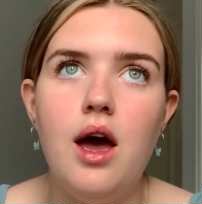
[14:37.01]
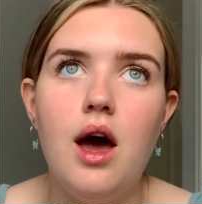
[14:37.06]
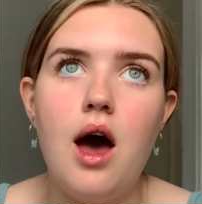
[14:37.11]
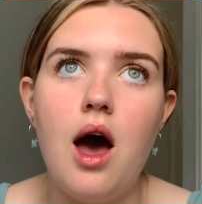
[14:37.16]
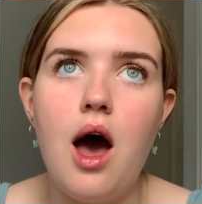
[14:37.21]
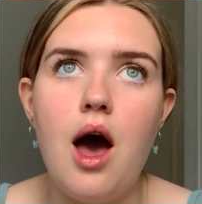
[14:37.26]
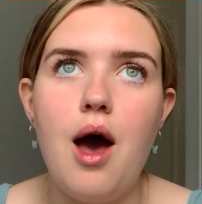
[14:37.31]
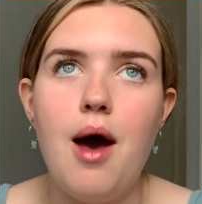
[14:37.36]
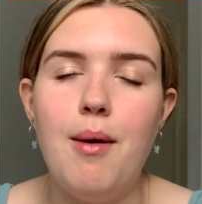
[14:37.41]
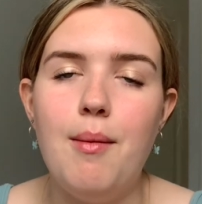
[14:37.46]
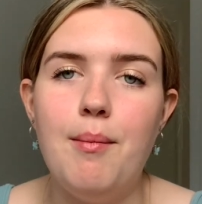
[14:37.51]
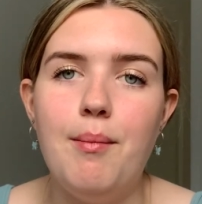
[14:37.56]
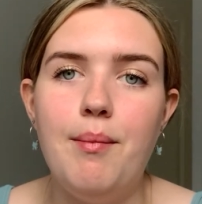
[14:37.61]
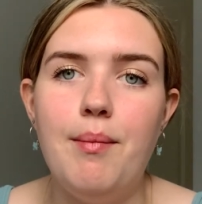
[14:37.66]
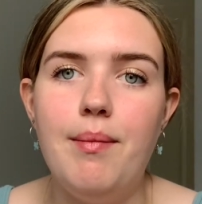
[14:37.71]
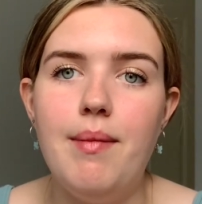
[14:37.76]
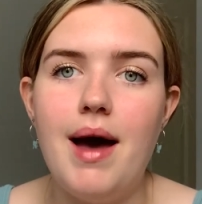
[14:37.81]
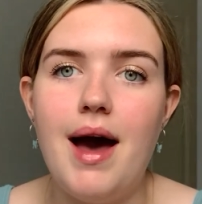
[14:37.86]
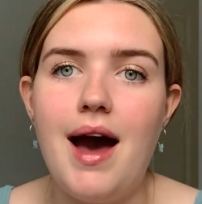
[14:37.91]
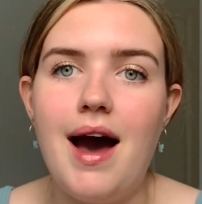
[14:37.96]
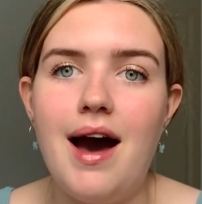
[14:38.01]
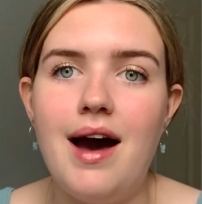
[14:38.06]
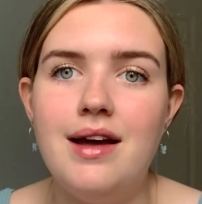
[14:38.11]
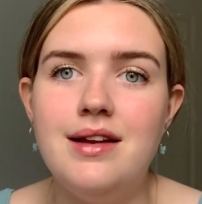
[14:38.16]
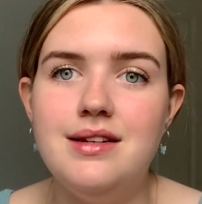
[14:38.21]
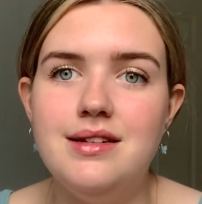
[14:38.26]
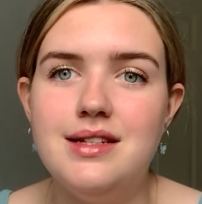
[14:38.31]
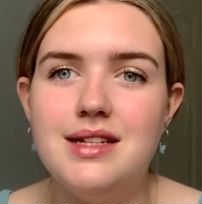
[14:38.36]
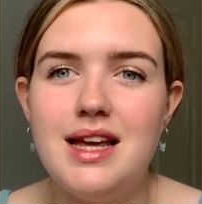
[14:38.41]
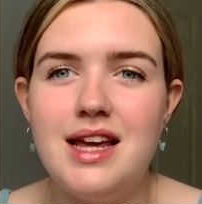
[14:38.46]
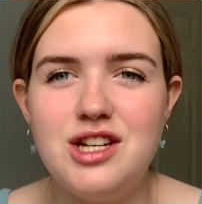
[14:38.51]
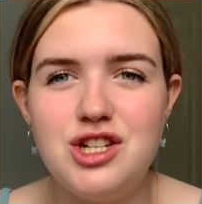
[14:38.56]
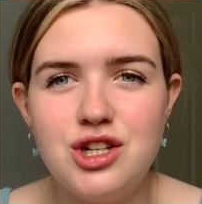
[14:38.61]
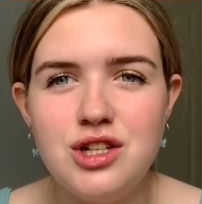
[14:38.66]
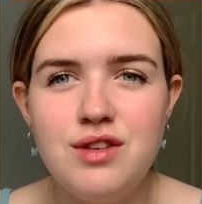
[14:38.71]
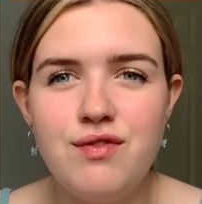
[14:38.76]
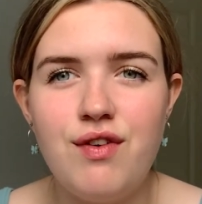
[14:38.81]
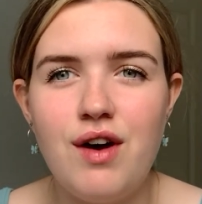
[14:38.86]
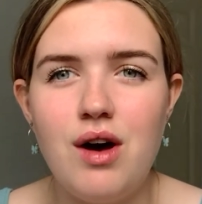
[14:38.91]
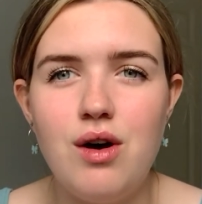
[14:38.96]
and it
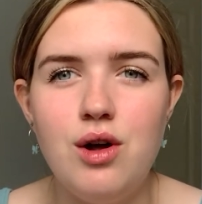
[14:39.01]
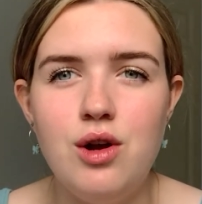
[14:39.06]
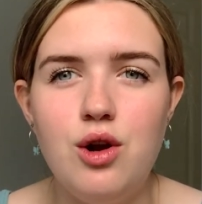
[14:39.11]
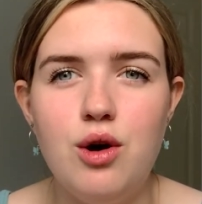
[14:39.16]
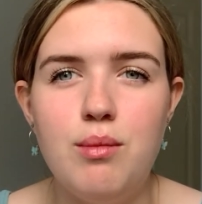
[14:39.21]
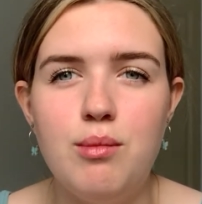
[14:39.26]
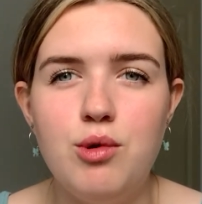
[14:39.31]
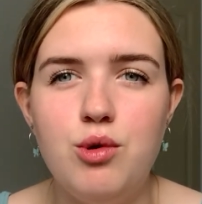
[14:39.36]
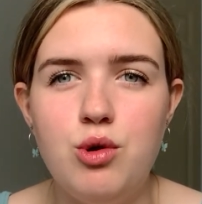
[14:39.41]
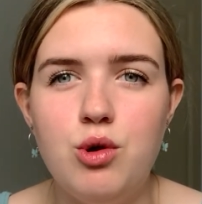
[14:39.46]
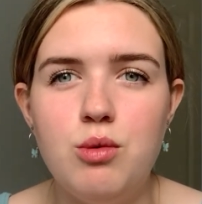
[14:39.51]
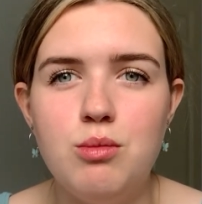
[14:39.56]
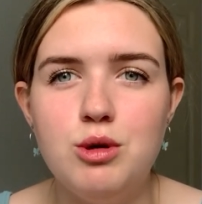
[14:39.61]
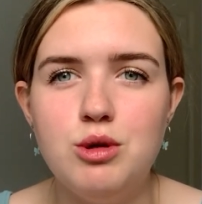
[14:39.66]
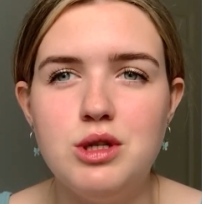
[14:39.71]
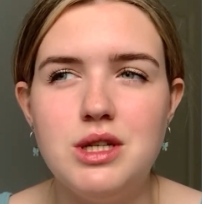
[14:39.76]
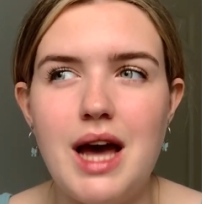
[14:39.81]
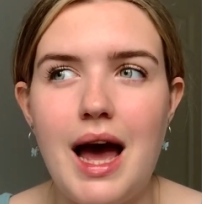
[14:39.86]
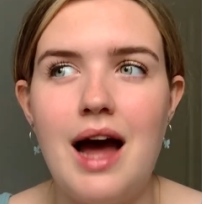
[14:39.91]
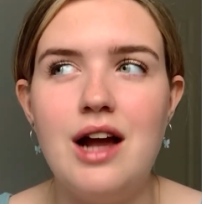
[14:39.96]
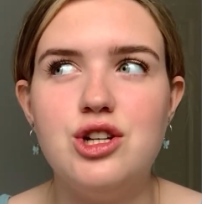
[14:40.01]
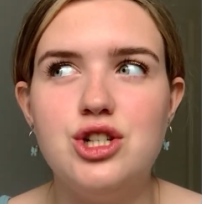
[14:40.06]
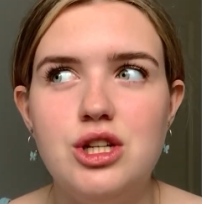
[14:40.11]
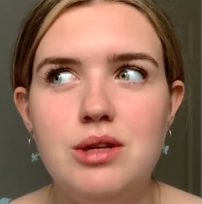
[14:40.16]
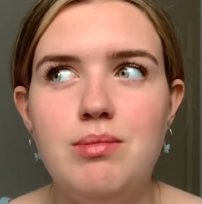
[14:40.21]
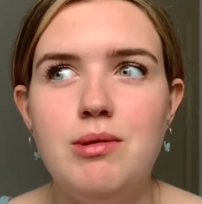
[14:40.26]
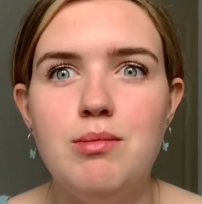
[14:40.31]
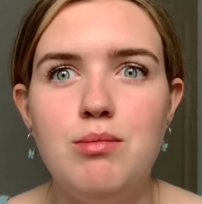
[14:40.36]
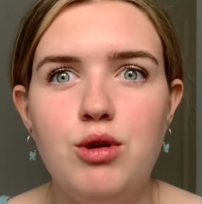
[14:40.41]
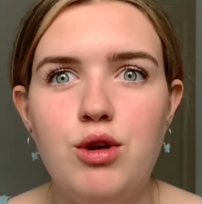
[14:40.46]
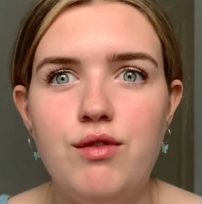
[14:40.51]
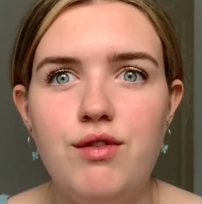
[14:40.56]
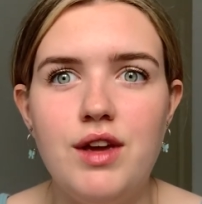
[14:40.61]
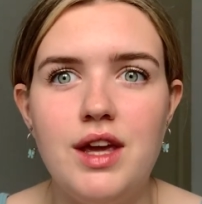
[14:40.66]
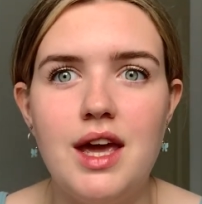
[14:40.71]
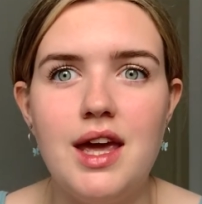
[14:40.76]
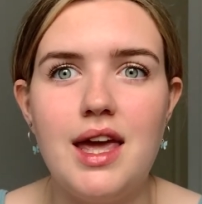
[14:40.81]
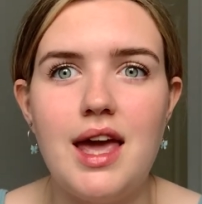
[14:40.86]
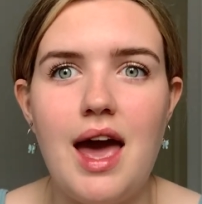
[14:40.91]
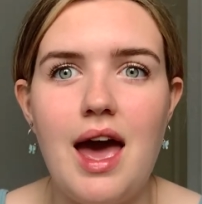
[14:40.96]
just felt a lot more normal to actually be moving
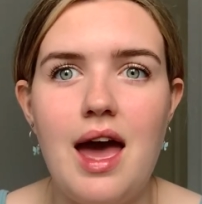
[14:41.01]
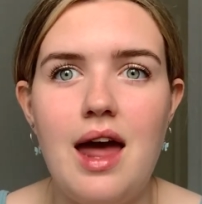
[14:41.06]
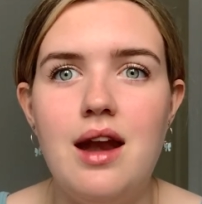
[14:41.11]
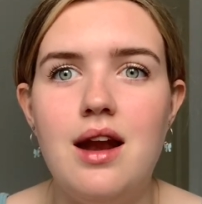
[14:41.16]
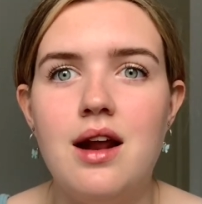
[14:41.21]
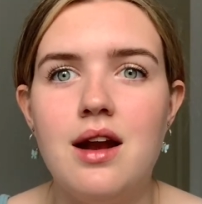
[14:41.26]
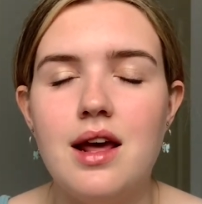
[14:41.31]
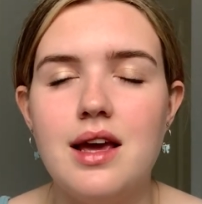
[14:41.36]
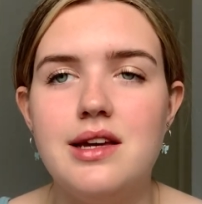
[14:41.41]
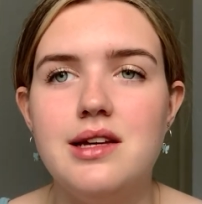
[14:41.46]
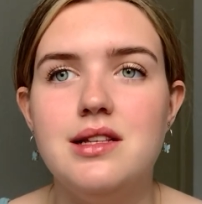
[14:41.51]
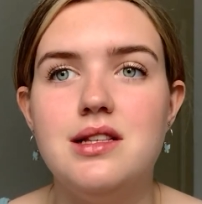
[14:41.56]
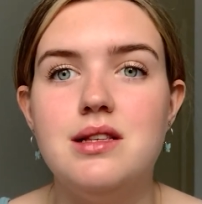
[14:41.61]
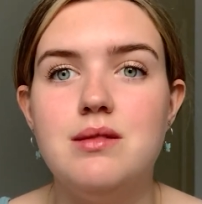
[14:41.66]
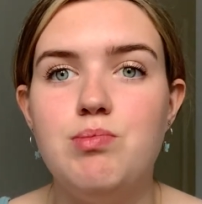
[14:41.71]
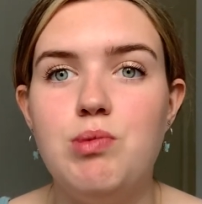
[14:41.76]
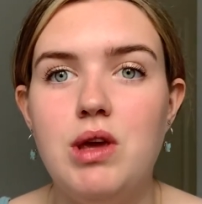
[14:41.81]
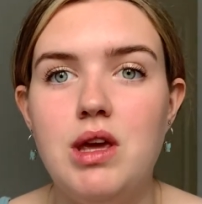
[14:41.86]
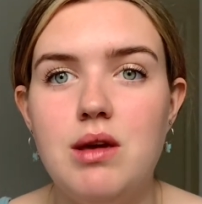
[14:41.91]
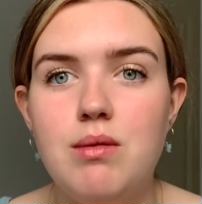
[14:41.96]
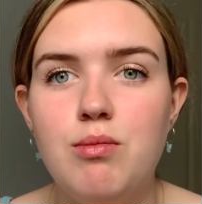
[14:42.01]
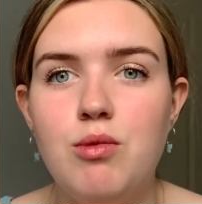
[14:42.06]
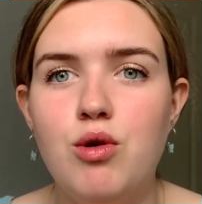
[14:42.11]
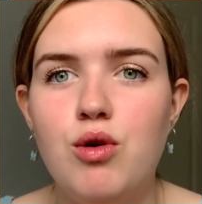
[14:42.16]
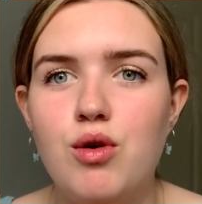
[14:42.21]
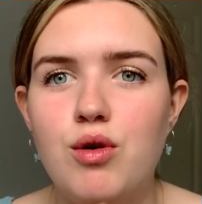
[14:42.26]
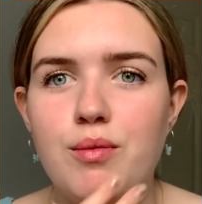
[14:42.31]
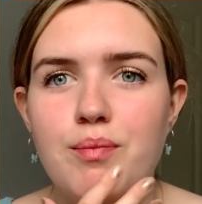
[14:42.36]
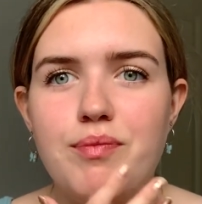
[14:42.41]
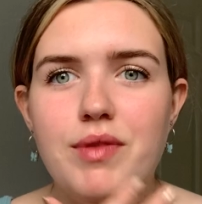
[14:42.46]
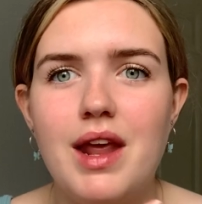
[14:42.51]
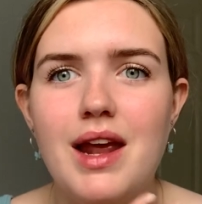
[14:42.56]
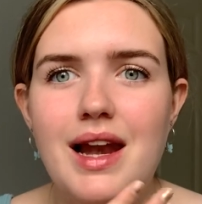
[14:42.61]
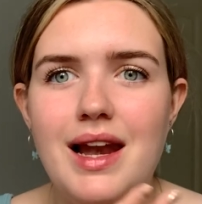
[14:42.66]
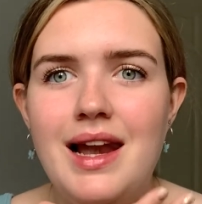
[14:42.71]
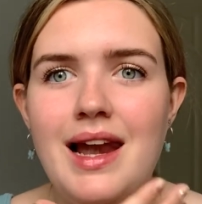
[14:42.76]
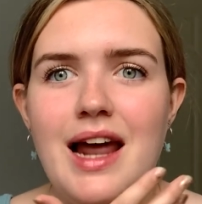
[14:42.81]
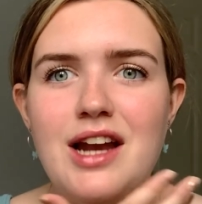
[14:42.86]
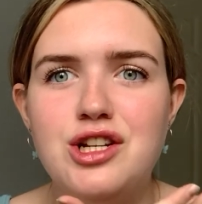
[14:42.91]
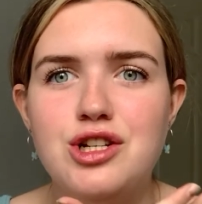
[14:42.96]
again. And I could speak more
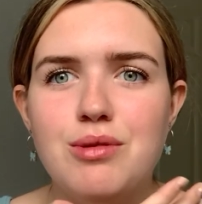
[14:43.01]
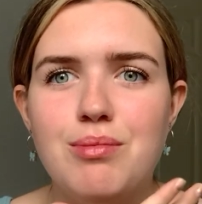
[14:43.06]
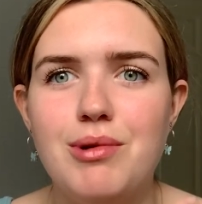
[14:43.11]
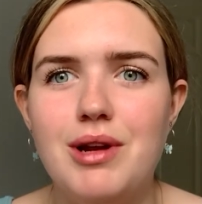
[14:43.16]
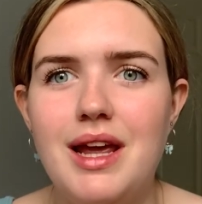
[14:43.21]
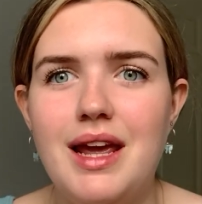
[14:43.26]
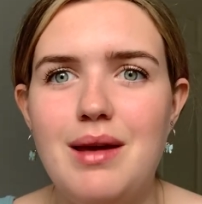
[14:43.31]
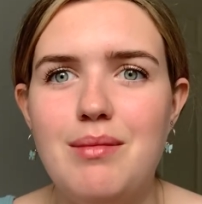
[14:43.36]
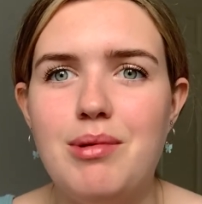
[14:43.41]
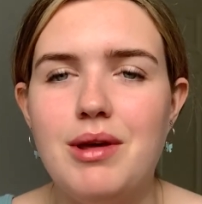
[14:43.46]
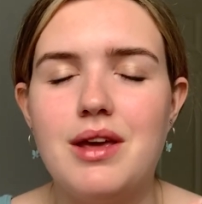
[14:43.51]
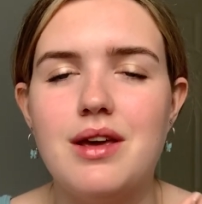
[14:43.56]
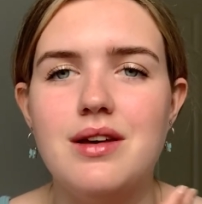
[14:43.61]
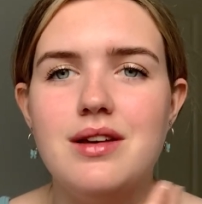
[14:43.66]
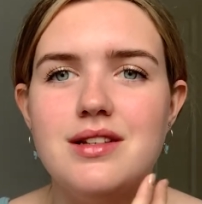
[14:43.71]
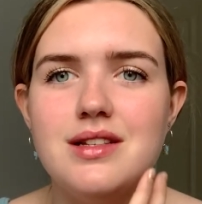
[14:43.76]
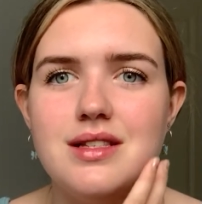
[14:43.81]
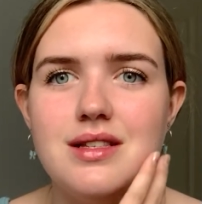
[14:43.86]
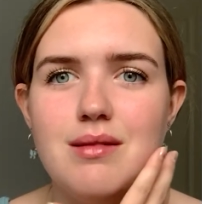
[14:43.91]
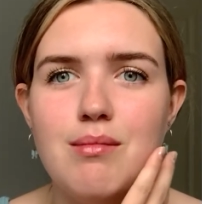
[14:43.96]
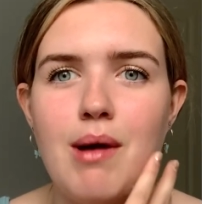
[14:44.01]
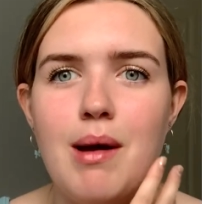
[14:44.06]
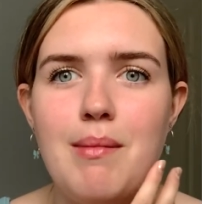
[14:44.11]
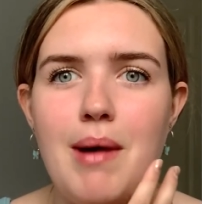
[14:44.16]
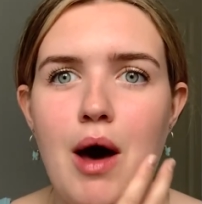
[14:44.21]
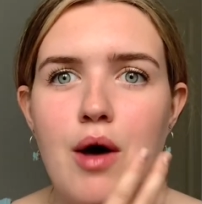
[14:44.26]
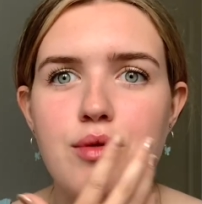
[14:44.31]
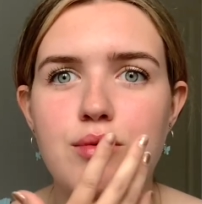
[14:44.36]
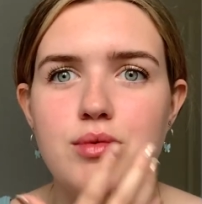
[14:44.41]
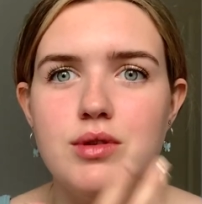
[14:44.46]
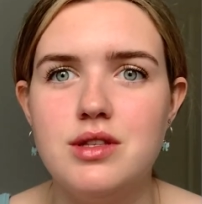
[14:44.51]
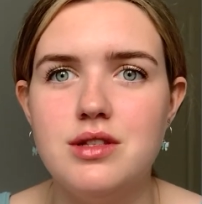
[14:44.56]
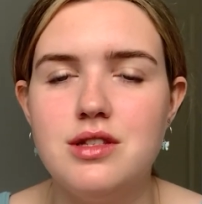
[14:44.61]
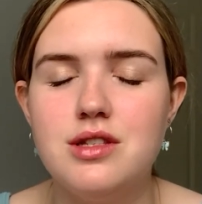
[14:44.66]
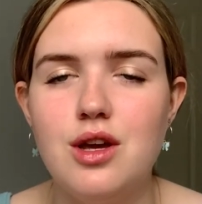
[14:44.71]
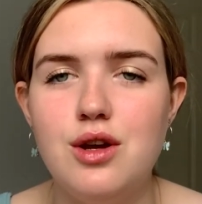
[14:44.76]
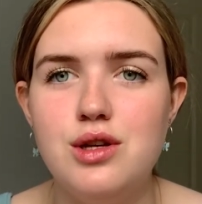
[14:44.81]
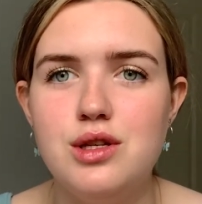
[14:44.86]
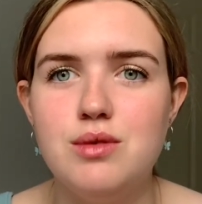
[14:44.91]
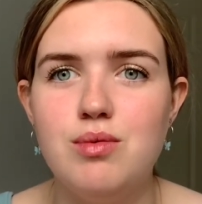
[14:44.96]
legibly because my mouth wasn't
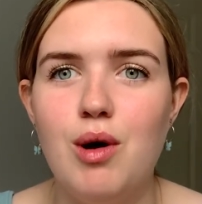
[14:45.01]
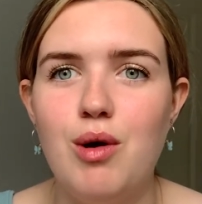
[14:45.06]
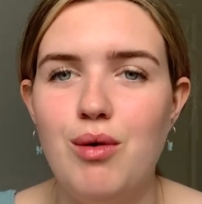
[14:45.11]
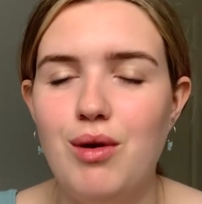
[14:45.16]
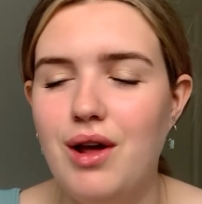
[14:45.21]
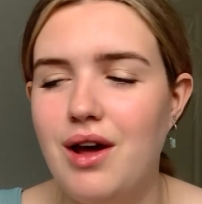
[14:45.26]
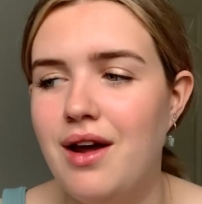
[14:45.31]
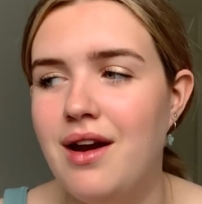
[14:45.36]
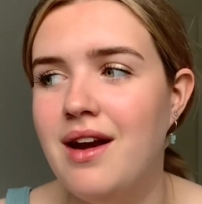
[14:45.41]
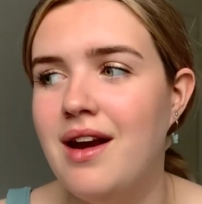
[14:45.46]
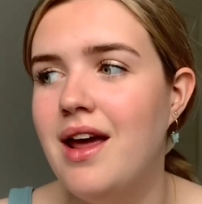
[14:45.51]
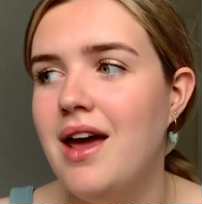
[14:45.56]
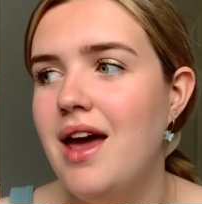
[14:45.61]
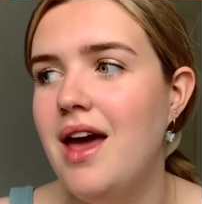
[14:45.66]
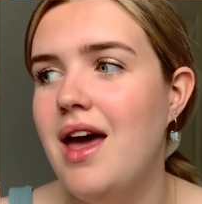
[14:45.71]
so swollen.